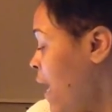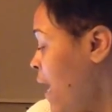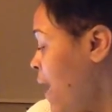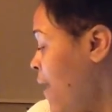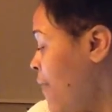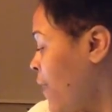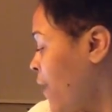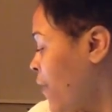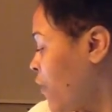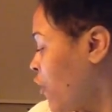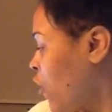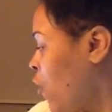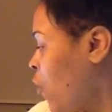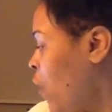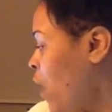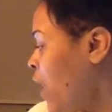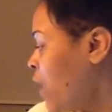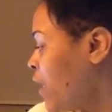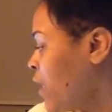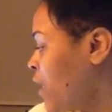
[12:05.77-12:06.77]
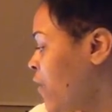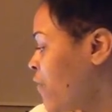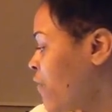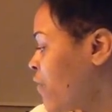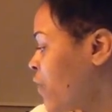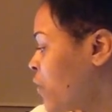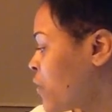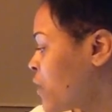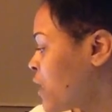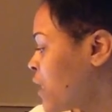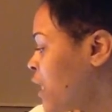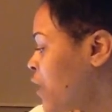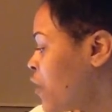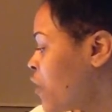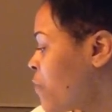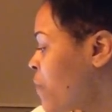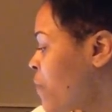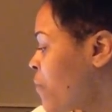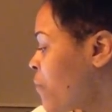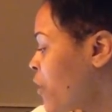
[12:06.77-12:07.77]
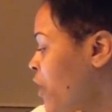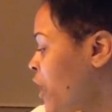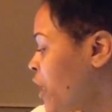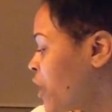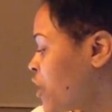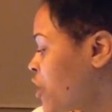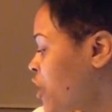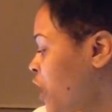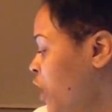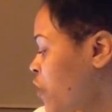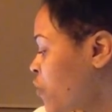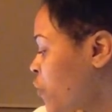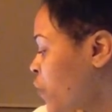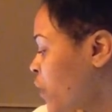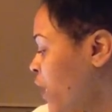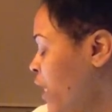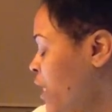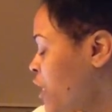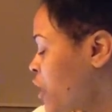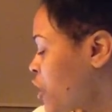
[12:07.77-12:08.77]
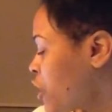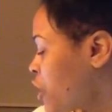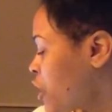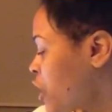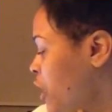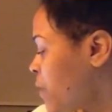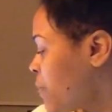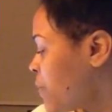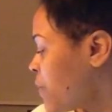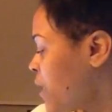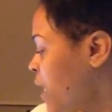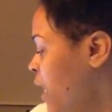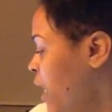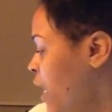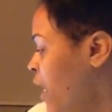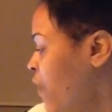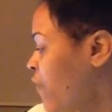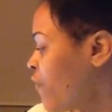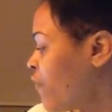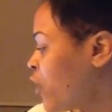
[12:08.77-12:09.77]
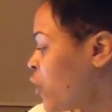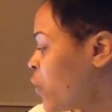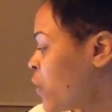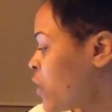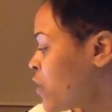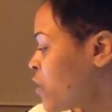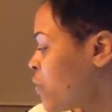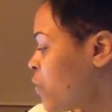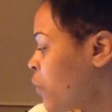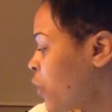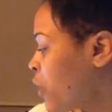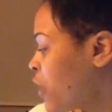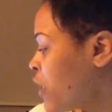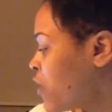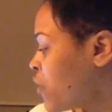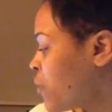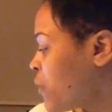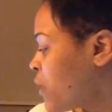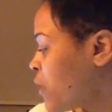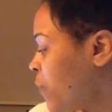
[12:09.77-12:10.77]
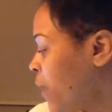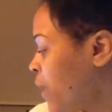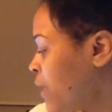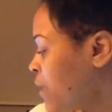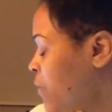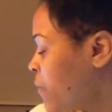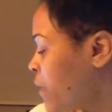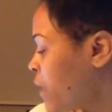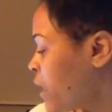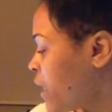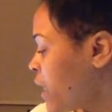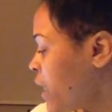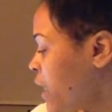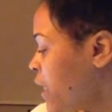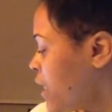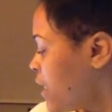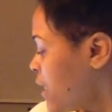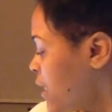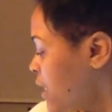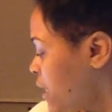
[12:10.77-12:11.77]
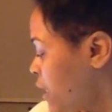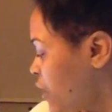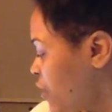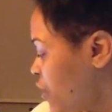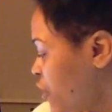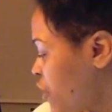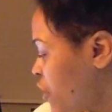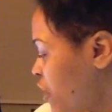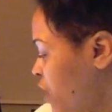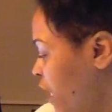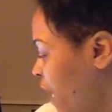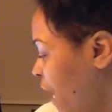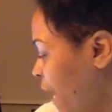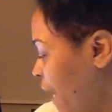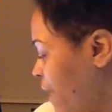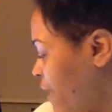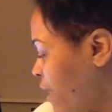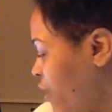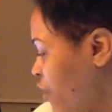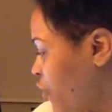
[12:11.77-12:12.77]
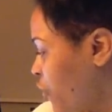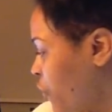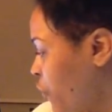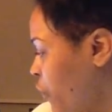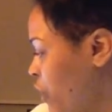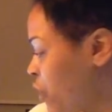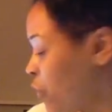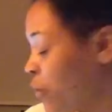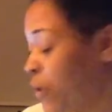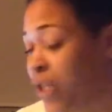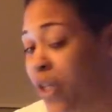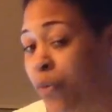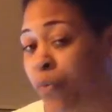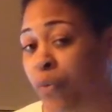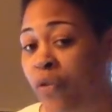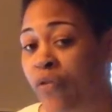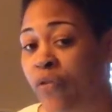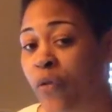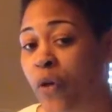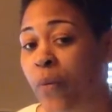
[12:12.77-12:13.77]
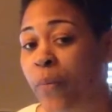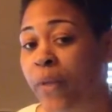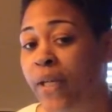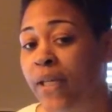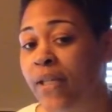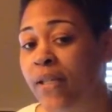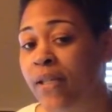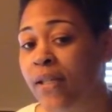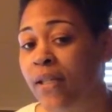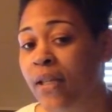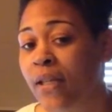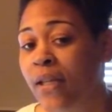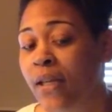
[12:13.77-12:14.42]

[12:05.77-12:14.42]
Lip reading: and that the quality of those leader-member exchange relationships influence subordinates' responsibility, decisions, and access to resource and performance.